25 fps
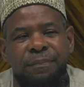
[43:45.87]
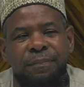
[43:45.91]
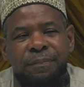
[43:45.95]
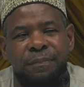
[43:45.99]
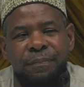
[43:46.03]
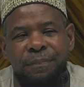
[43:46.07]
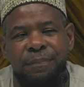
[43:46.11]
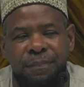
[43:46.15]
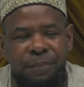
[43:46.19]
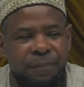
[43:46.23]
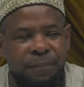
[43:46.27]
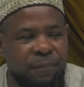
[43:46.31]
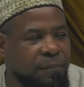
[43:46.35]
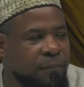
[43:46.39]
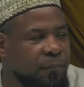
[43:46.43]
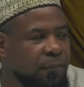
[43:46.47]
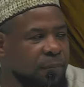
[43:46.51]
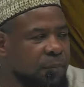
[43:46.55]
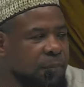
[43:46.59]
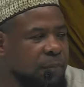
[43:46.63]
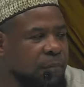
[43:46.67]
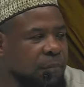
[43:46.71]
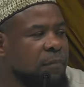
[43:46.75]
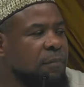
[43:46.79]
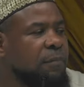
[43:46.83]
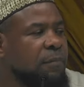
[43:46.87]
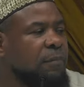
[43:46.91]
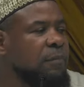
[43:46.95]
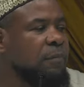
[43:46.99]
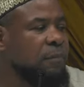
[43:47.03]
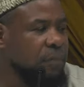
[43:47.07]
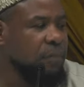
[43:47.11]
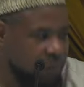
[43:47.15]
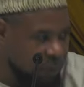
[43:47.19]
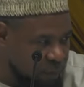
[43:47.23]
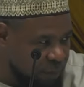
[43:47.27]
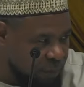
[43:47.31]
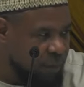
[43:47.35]

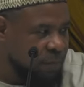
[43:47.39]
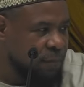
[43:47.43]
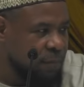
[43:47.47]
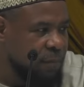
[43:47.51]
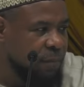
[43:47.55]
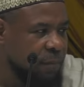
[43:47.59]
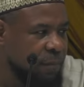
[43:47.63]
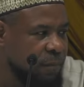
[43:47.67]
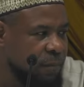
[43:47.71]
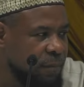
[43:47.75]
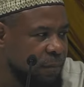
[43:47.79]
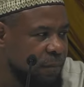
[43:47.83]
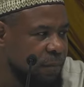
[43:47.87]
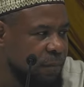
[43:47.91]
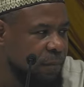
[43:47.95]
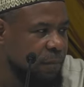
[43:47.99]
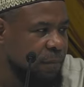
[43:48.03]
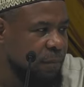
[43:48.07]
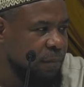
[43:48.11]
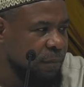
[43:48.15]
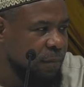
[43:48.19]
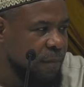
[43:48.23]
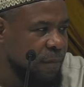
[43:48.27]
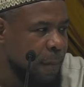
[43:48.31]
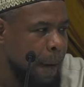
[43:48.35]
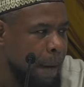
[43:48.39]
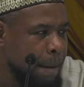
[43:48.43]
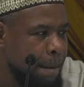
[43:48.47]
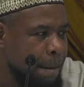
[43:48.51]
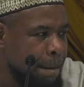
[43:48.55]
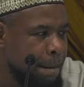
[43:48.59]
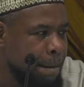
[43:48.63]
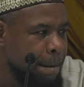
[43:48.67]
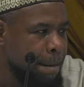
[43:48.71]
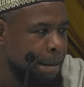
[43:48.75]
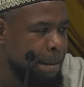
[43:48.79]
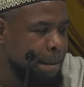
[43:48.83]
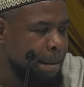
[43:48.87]

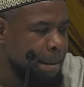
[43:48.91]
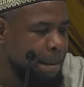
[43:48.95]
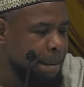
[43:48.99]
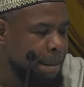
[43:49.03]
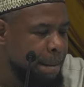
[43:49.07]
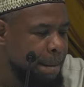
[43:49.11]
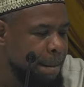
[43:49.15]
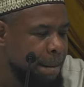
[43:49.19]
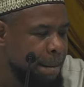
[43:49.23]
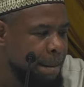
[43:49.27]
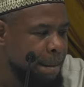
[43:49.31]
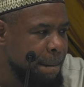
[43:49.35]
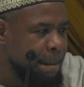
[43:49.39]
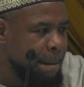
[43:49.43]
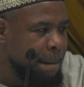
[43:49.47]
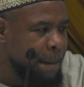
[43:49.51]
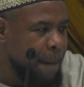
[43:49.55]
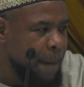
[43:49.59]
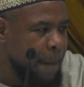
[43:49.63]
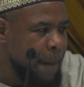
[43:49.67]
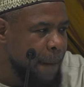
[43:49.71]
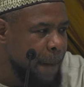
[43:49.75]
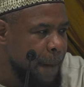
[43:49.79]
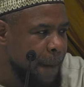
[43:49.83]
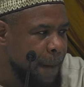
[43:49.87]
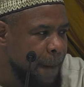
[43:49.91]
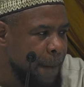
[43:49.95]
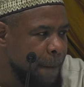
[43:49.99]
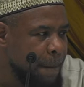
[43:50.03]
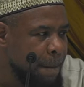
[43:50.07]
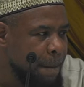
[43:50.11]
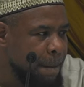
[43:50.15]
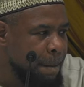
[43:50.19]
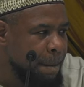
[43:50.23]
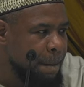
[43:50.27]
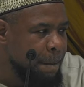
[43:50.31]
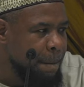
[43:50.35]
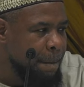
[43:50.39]

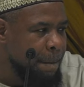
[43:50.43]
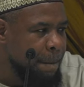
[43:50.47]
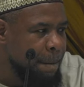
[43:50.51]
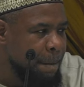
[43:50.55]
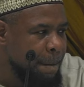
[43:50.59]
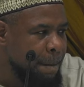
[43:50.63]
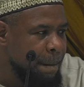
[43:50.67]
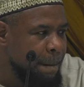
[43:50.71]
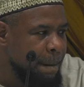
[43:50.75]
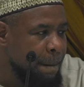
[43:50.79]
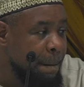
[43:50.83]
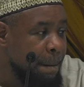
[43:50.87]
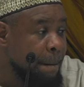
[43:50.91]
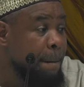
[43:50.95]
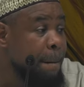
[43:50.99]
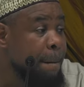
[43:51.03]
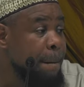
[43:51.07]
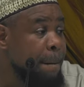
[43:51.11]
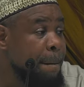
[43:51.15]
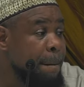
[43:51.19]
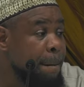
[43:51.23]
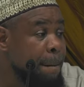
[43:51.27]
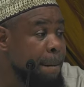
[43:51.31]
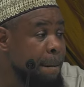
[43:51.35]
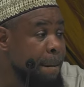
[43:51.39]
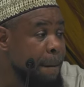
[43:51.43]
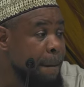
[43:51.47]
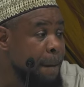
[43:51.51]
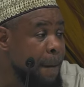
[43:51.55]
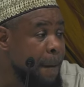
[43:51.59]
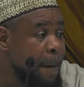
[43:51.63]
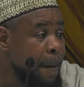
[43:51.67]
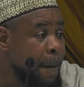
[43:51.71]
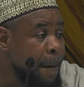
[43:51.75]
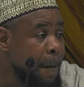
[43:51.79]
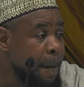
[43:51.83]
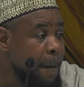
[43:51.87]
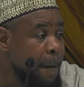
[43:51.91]

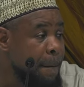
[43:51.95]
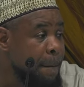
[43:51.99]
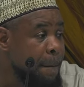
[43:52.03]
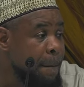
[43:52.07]
(no one is talking)